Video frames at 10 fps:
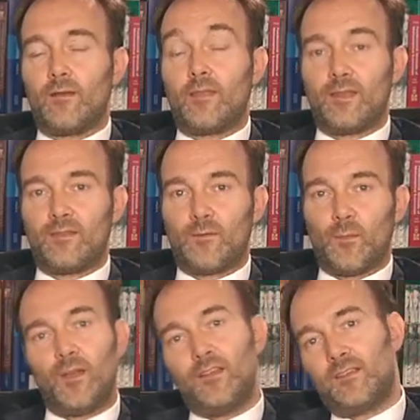Thanks very
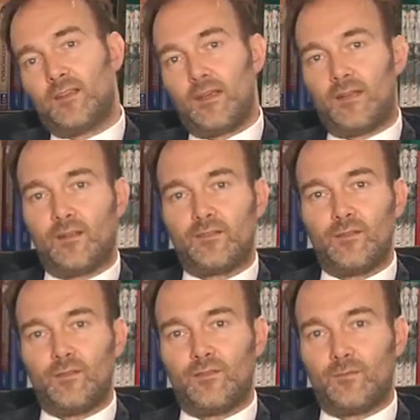much, and I'll see
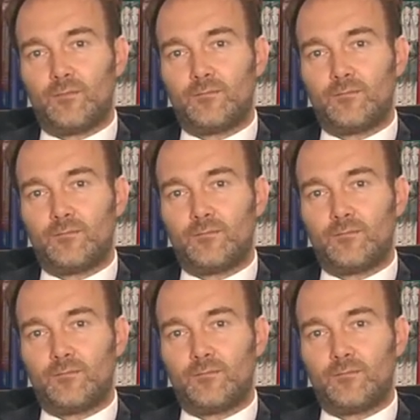you soon.